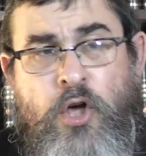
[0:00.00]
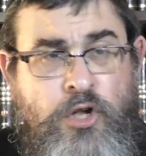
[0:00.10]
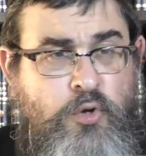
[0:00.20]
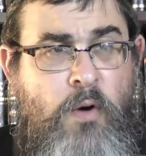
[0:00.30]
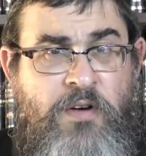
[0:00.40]

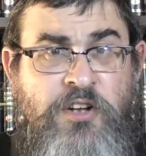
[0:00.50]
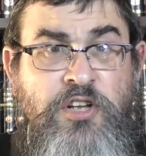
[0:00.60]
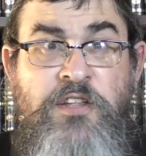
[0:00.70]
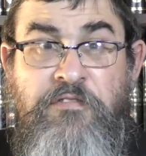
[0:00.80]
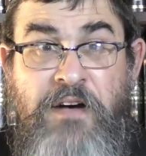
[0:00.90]
So
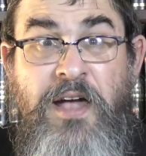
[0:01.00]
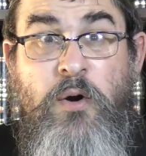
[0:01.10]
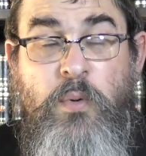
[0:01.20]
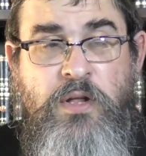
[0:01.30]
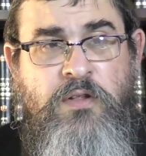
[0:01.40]
eventually the fire
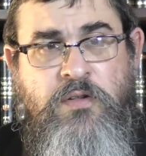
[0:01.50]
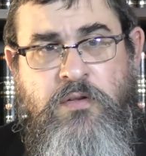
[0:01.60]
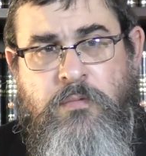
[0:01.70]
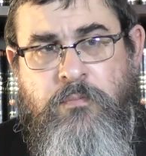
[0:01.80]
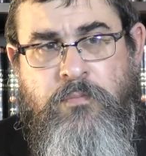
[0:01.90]

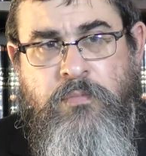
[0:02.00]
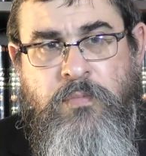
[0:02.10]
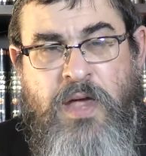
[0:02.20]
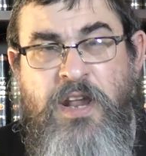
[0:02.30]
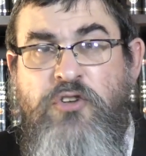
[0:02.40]
wins,
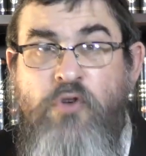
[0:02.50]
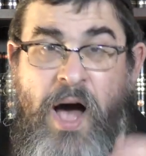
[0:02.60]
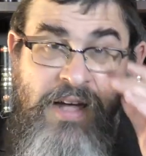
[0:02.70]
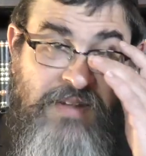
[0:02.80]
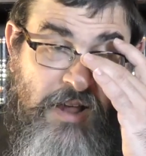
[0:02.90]
and it
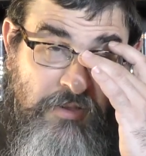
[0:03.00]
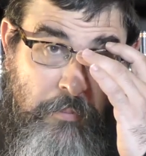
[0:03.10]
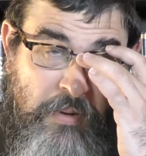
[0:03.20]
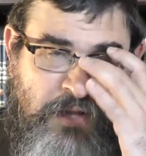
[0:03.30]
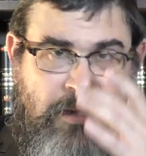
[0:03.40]
dries out the
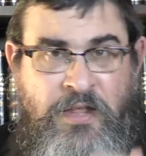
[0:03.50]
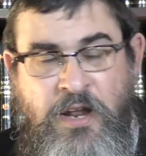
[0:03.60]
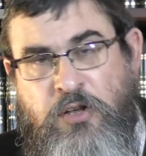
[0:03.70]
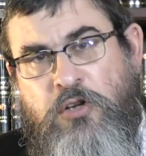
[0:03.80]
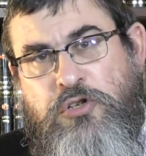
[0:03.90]
meat, and then
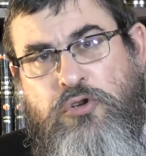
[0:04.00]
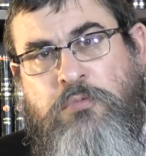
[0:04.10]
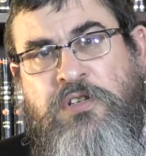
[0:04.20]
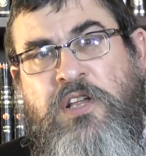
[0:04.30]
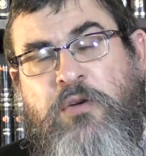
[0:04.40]
it
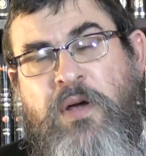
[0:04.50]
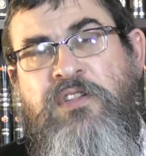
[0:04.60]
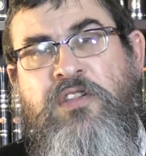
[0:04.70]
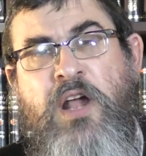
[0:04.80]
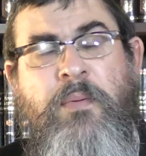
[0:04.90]
consumes it and
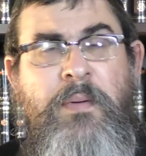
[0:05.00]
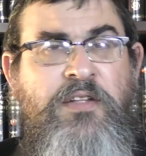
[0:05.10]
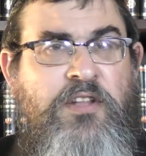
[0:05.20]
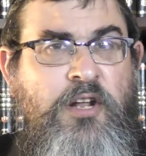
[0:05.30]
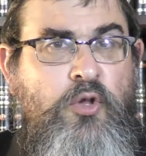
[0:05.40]
raises it up and
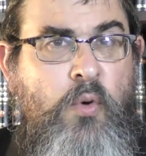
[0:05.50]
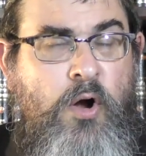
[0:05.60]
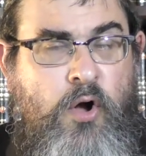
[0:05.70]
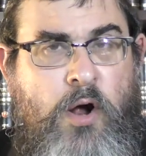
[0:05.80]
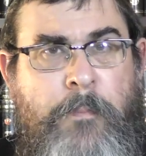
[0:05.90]
makes it into a
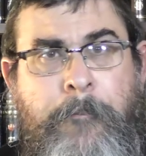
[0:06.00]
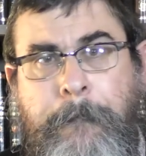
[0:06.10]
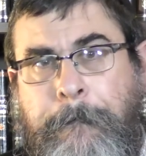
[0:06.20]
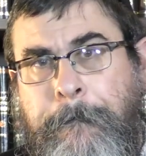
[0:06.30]
carbon.